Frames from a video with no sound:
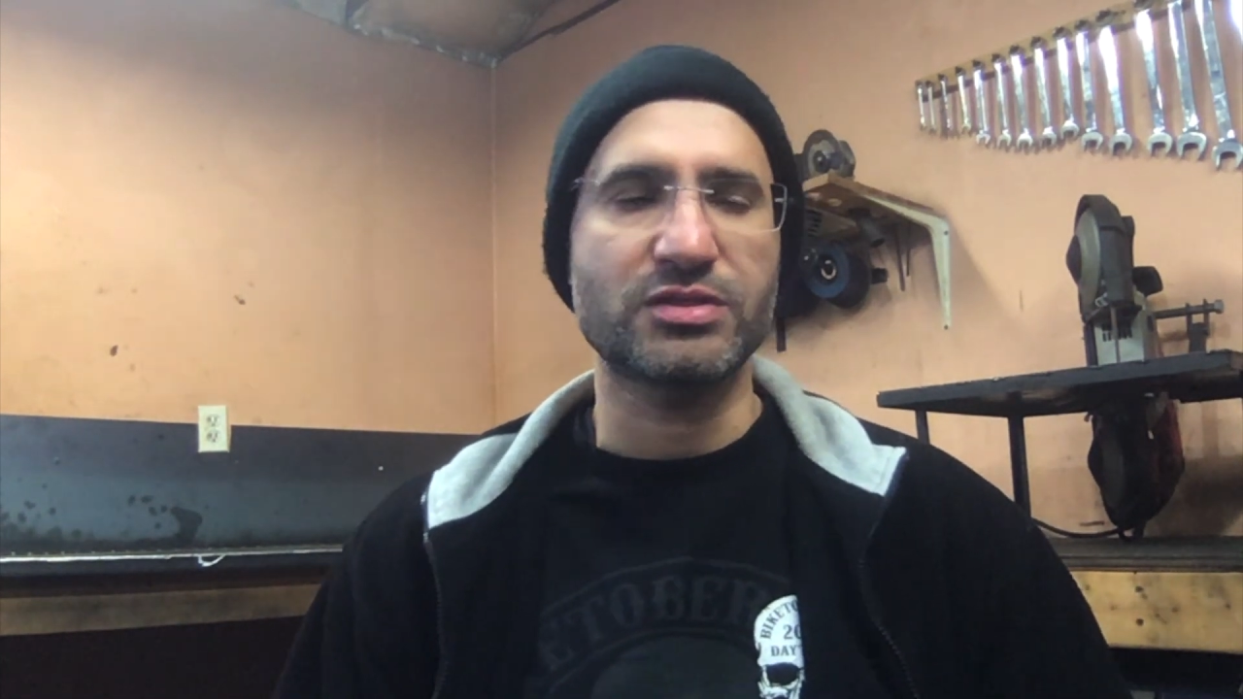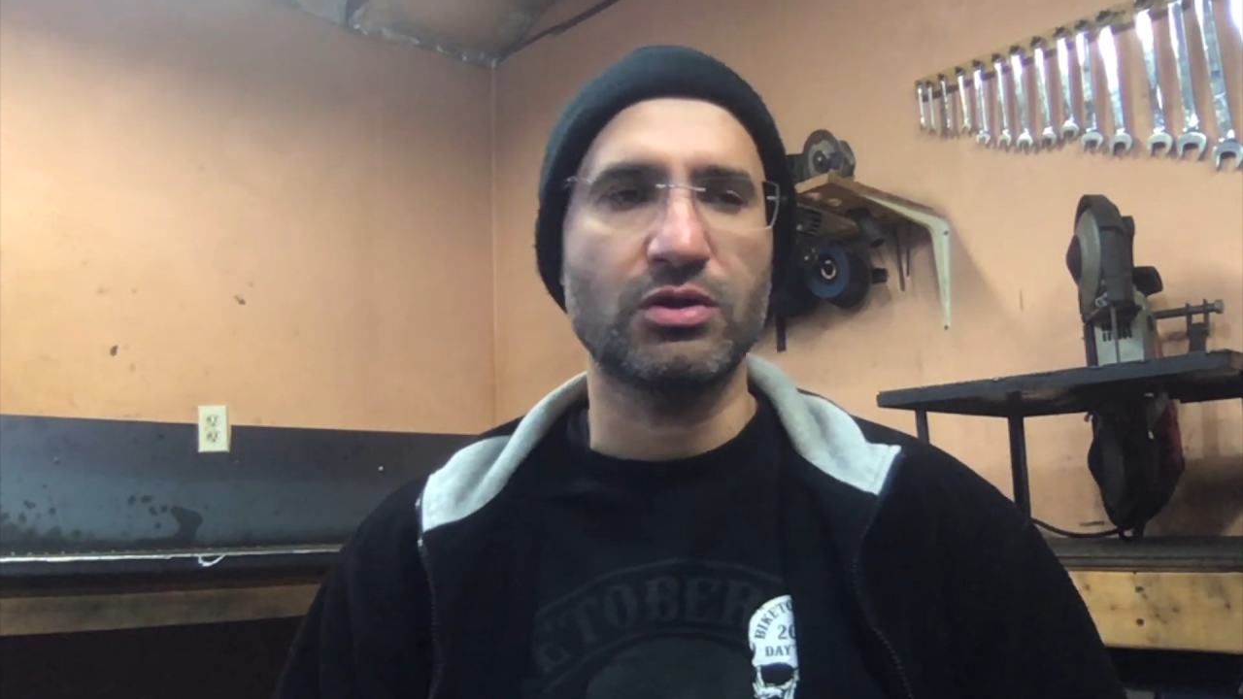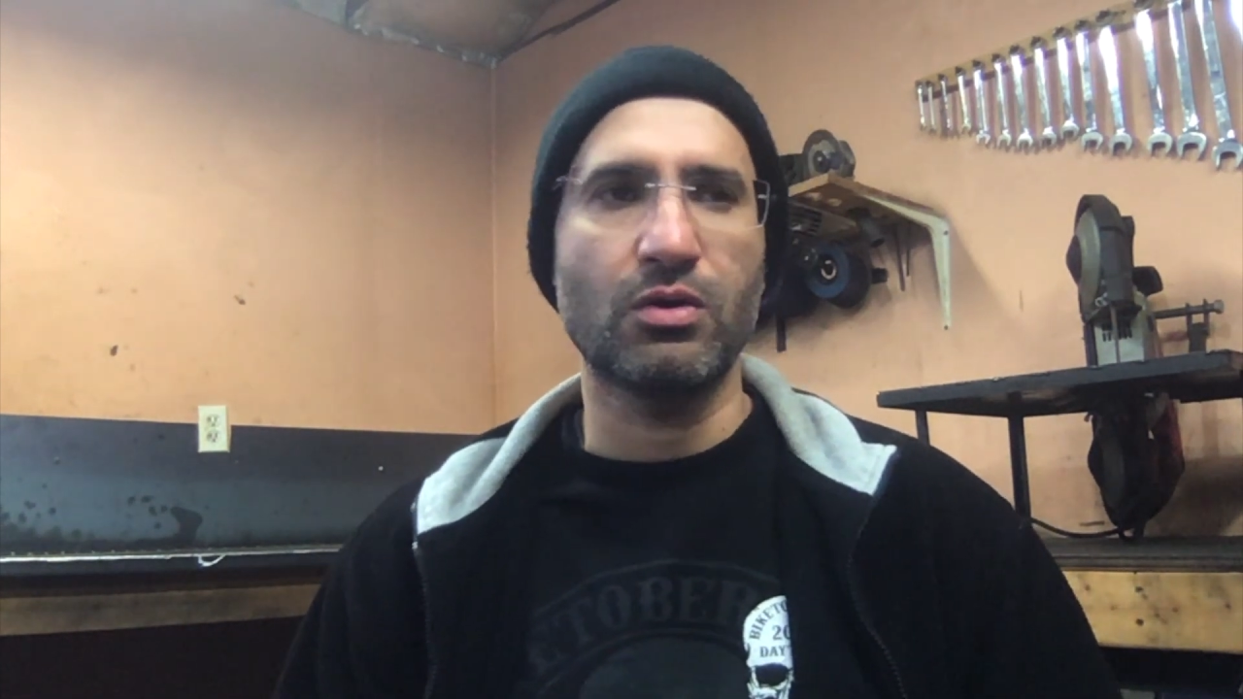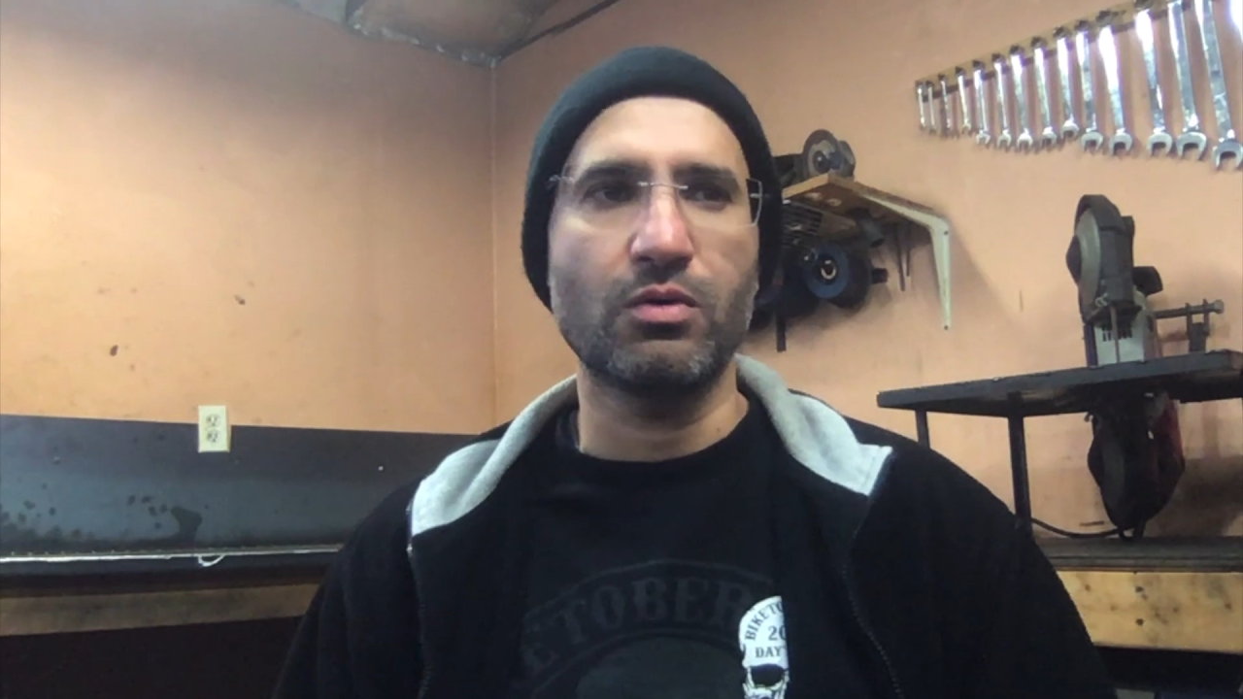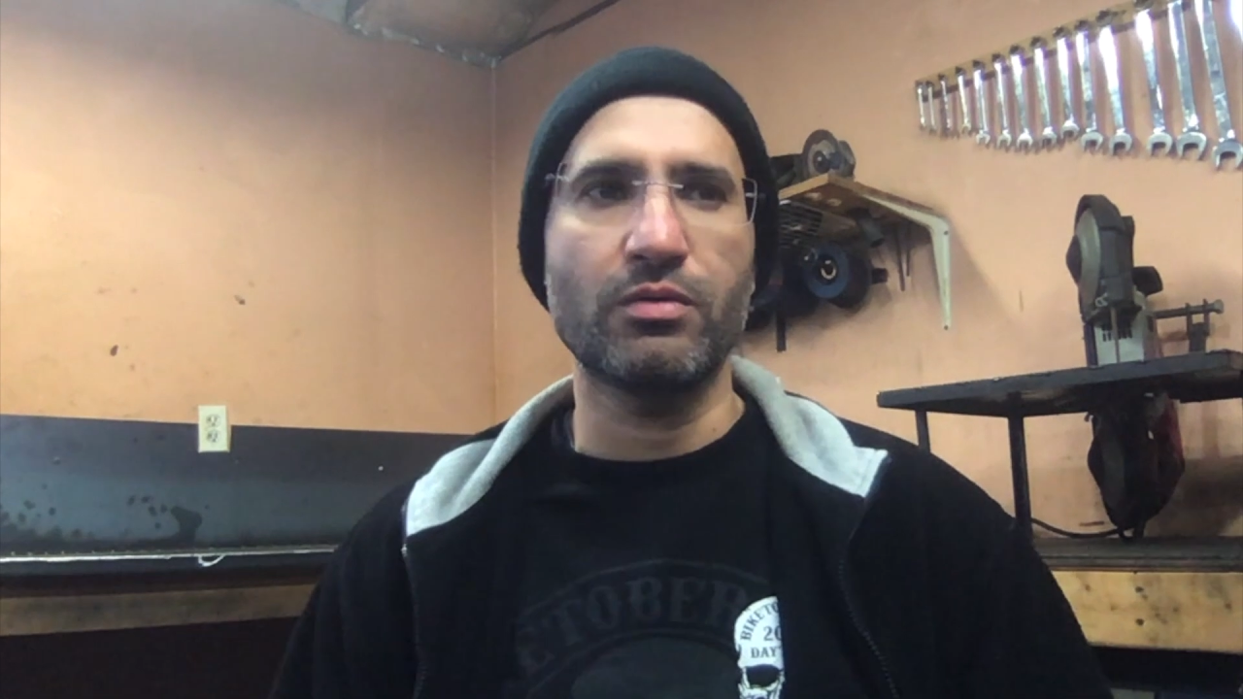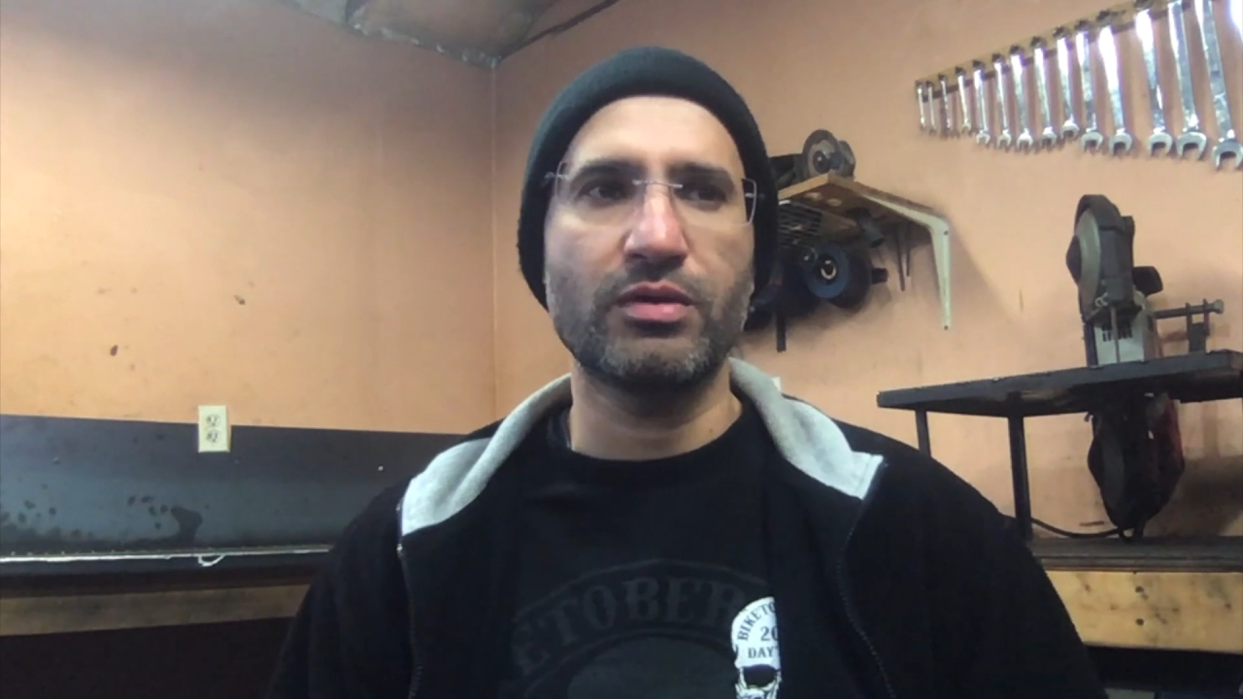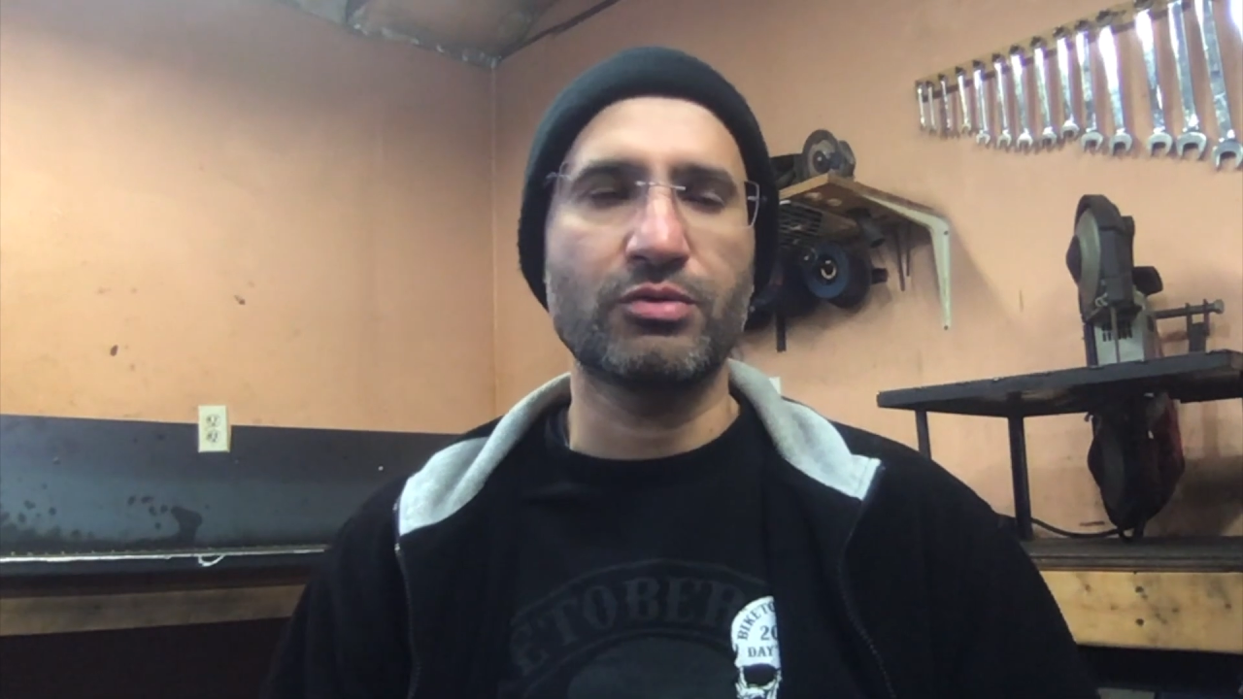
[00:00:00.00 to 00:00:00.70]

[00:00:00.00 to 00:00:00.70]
so they